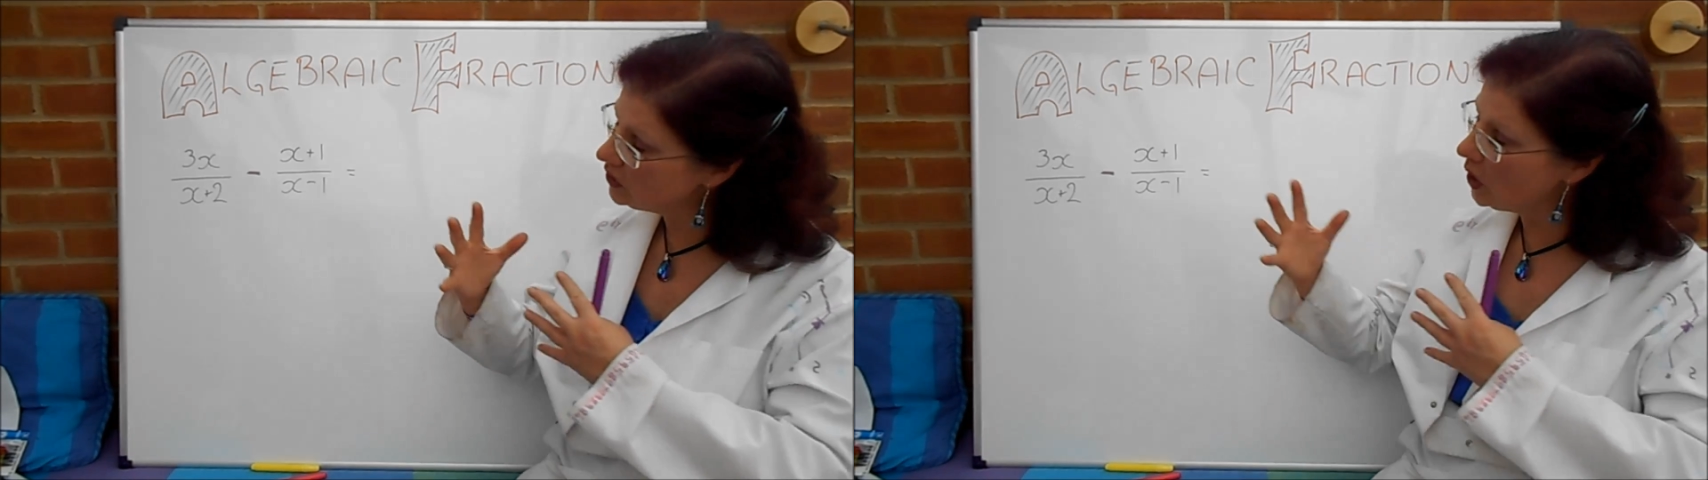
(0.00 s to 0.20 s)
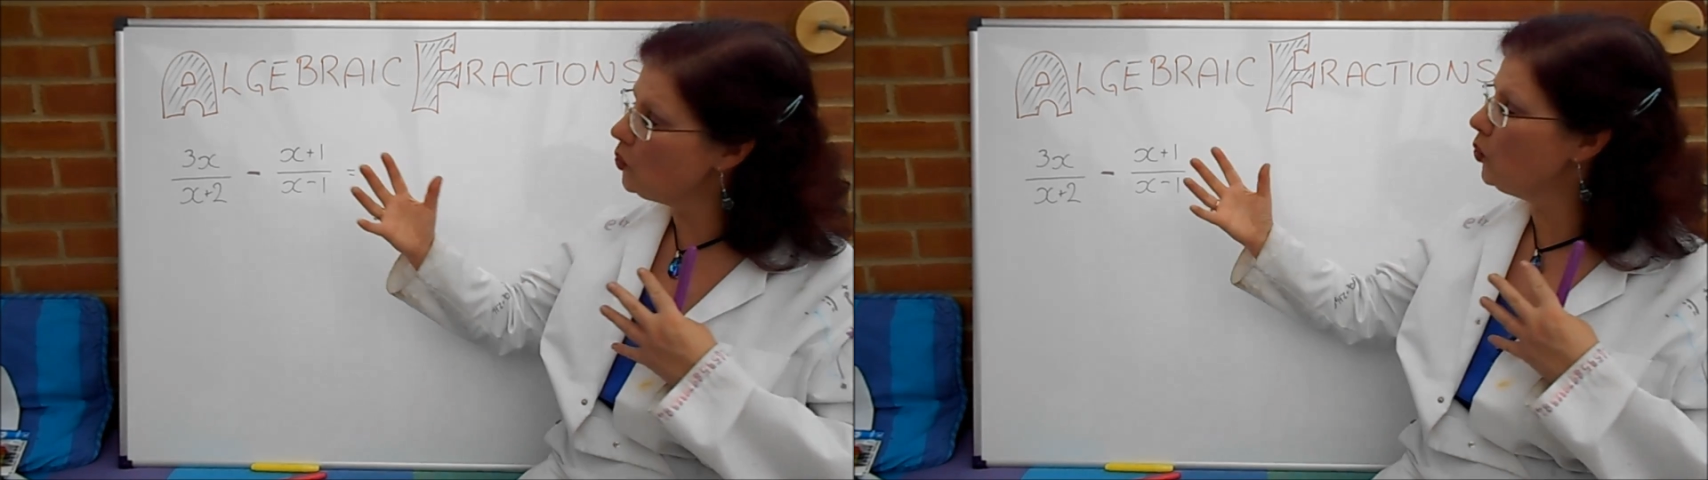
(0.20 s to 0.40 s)

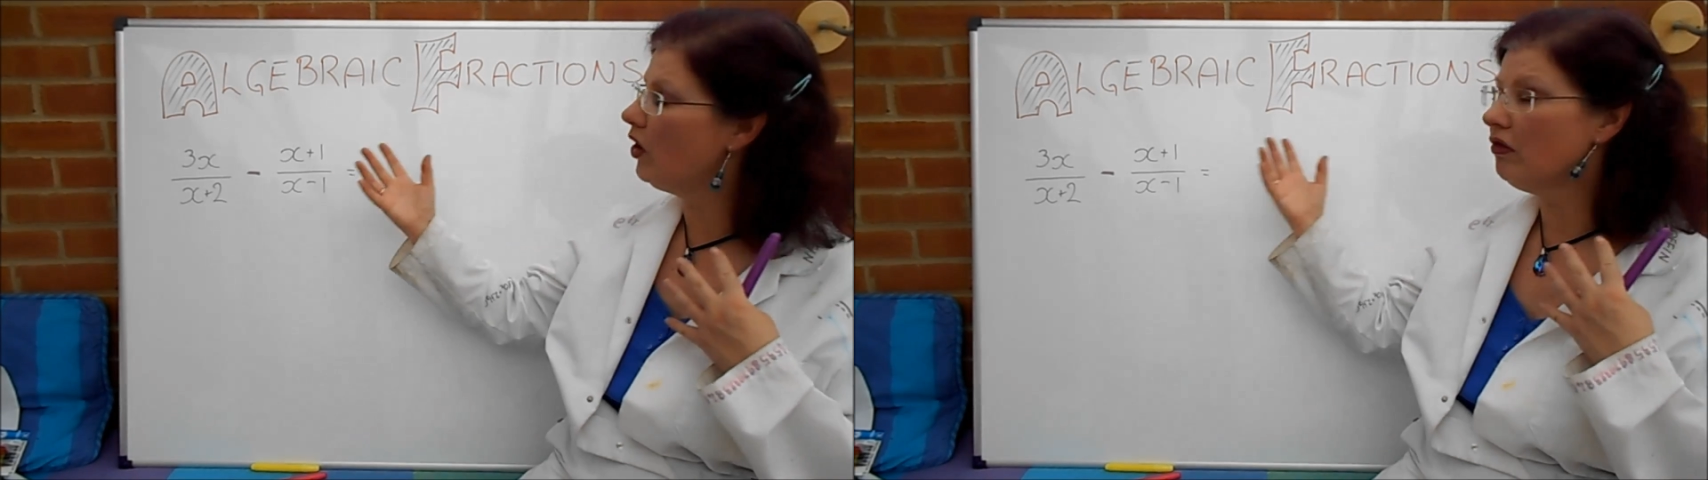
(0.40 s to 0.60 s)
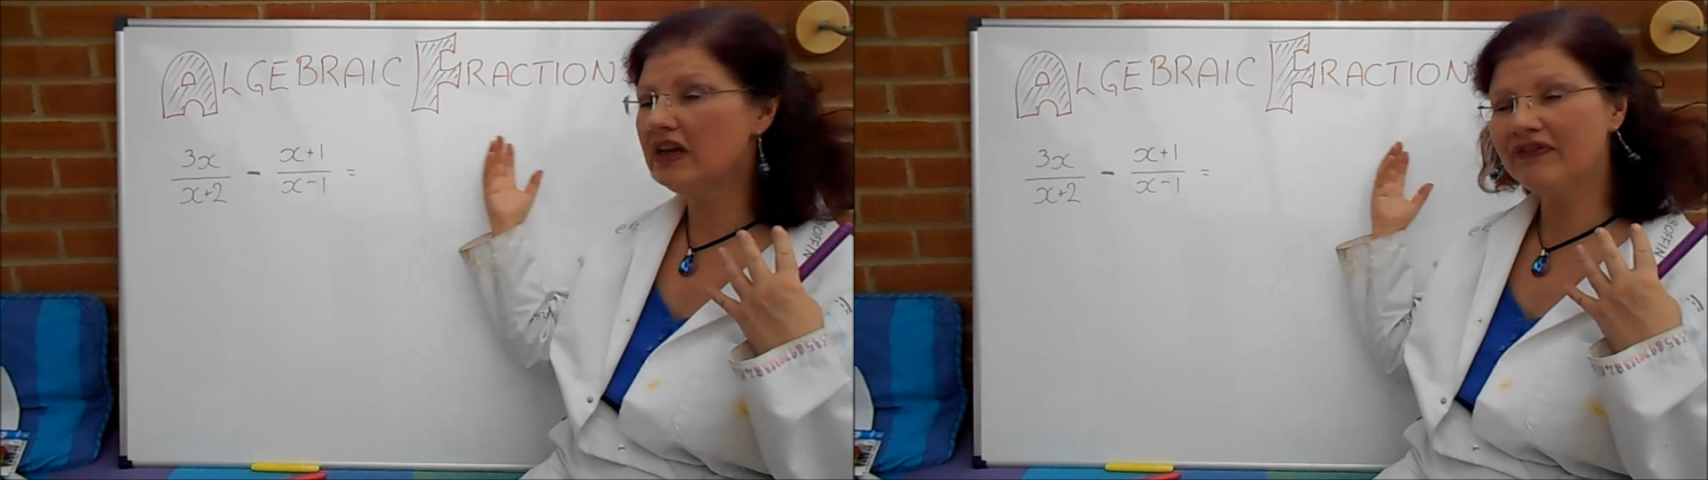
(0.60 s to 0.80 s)
Don't
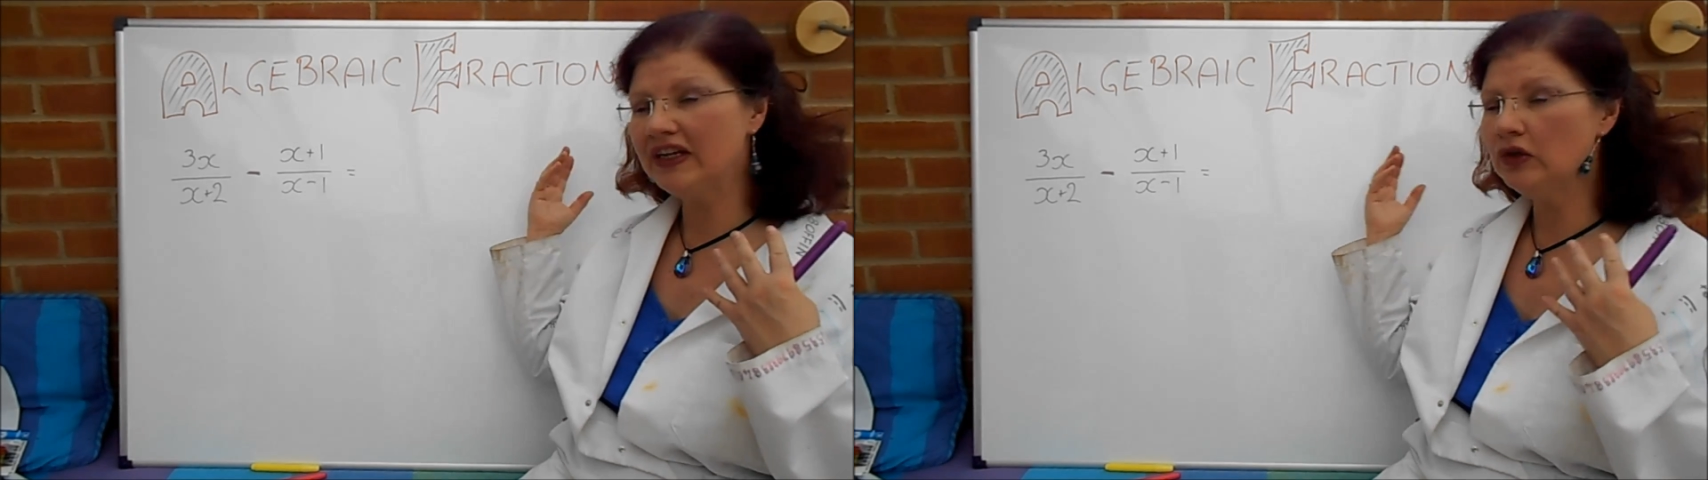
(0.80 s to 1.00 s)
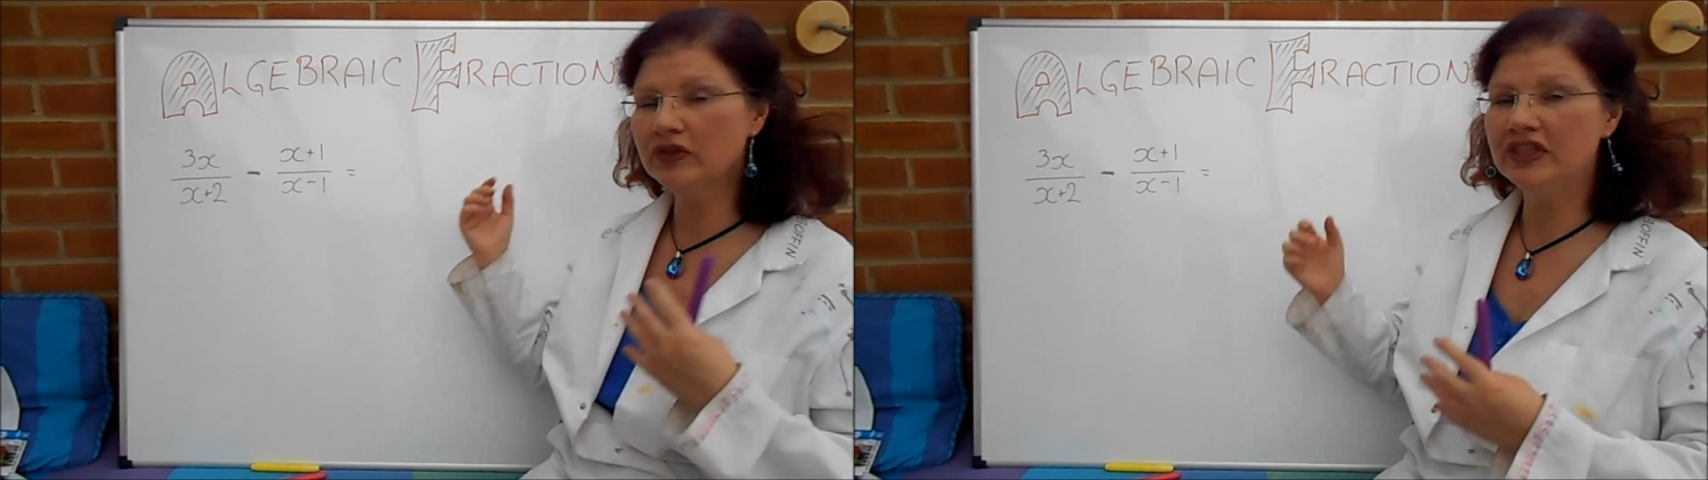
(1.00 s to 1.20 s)
worry if
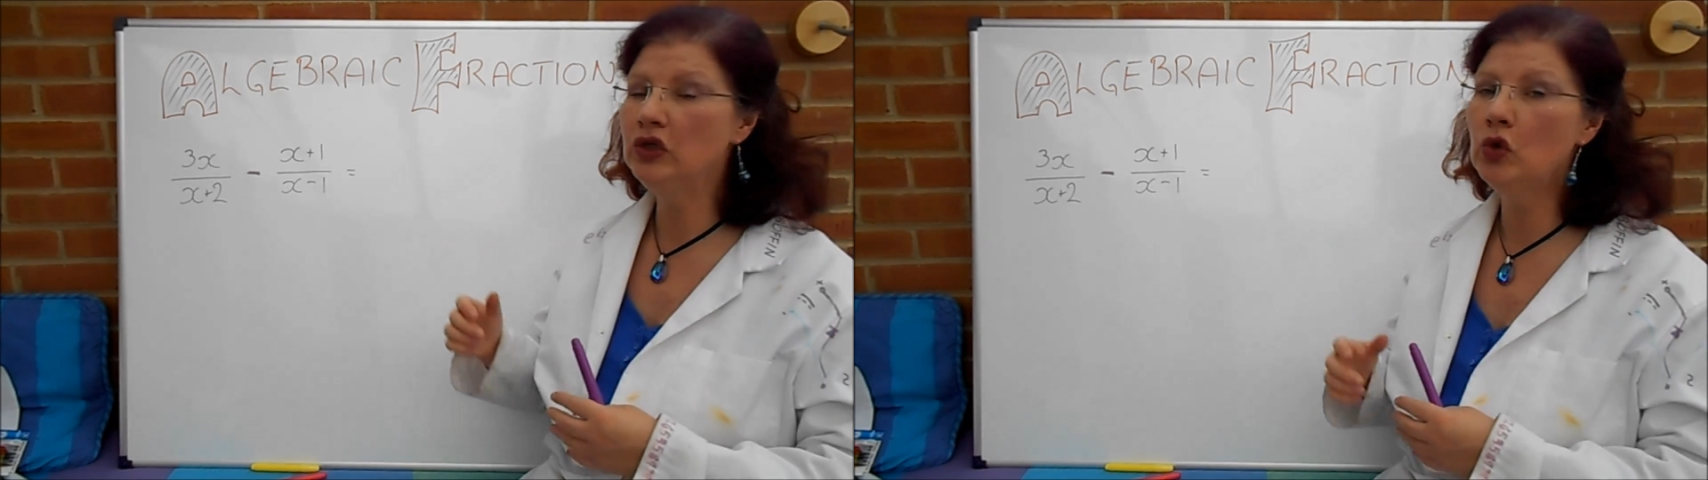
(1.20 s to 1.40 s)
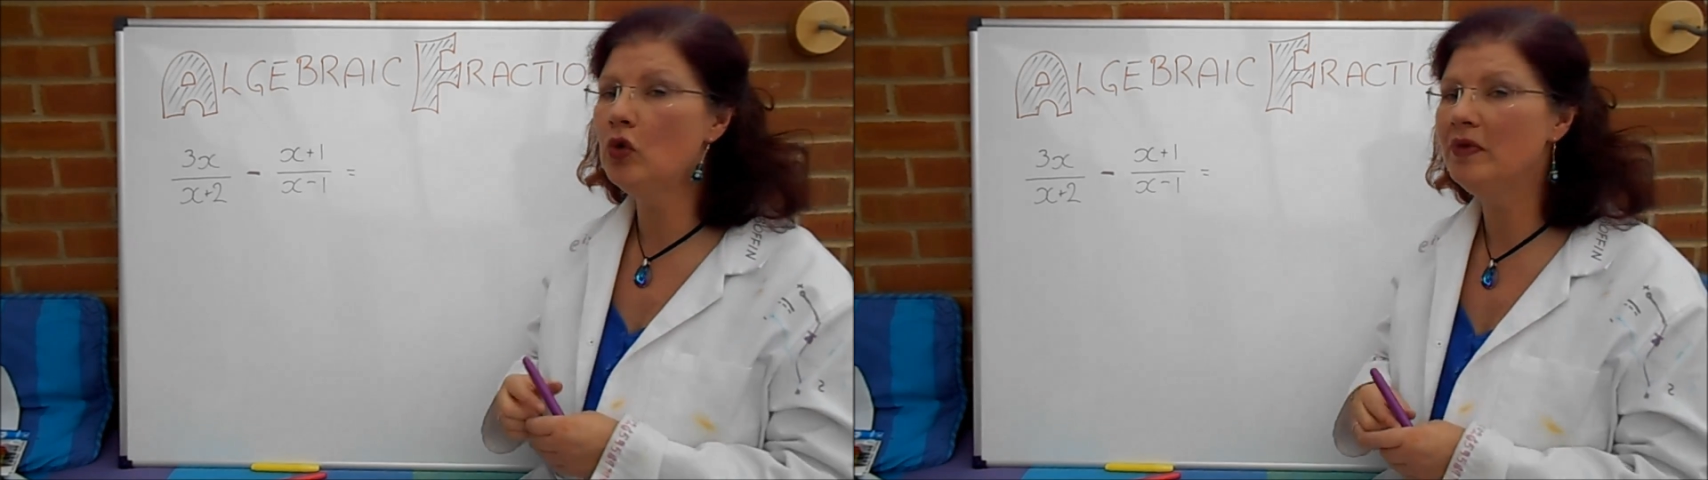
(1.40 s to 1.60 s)
it looks
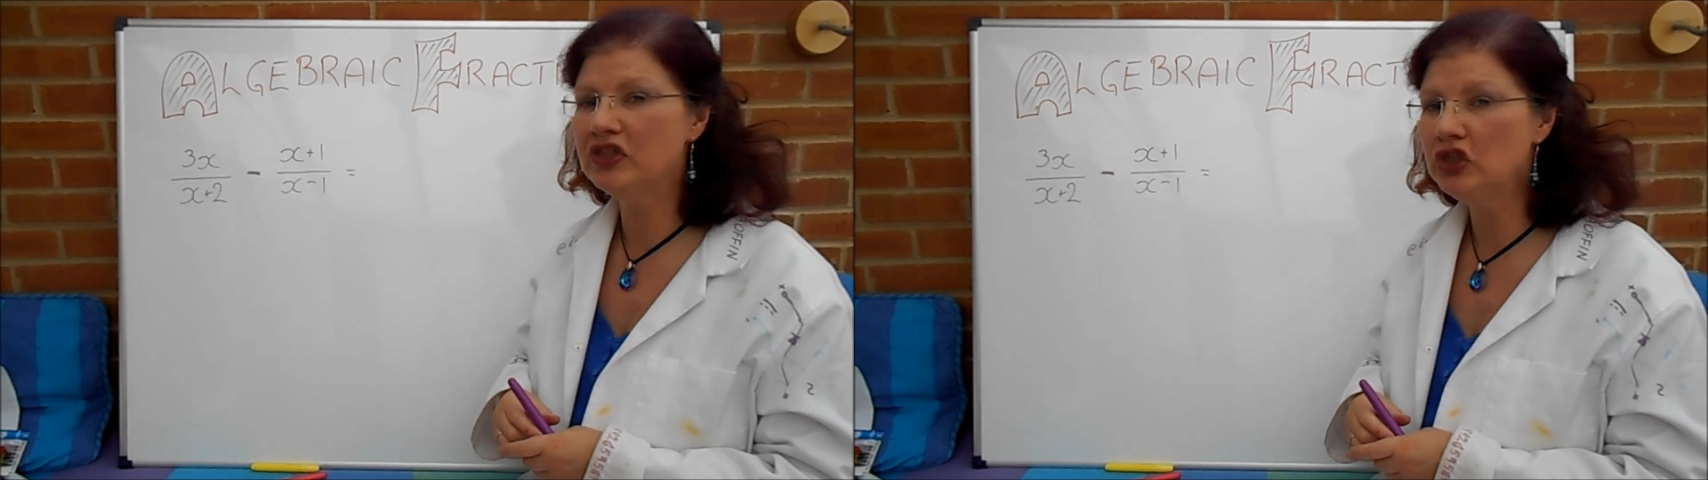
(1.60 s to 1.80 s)
enormous